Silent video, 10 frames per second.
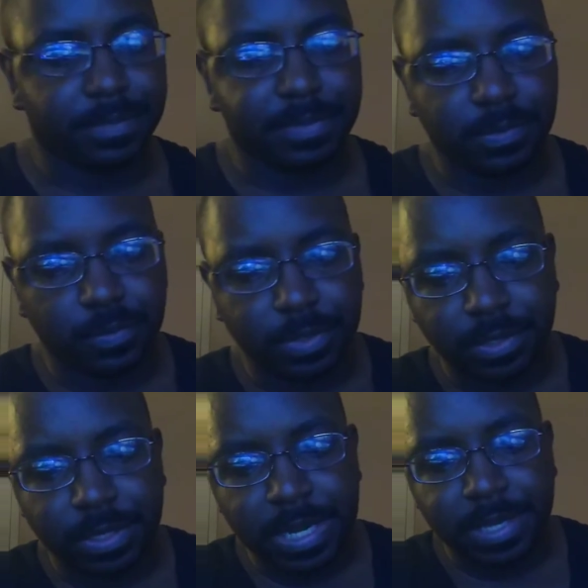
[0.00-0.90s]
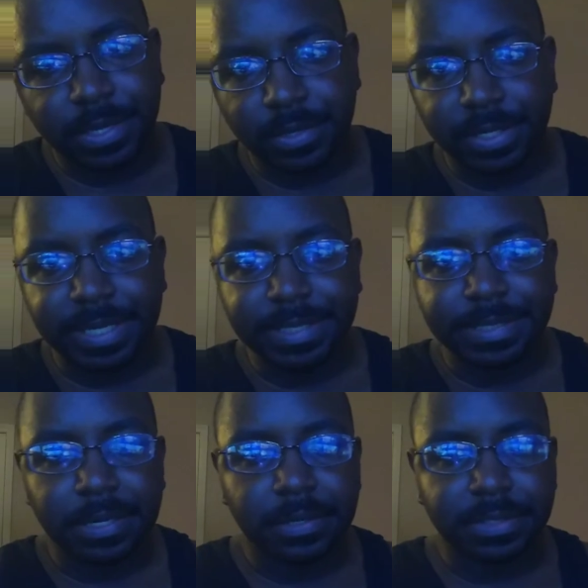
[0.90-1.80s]
but where your knees
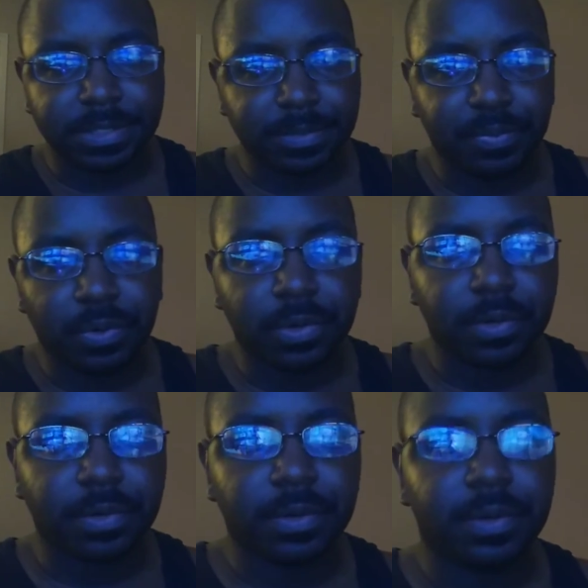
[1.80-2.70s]
are on the support,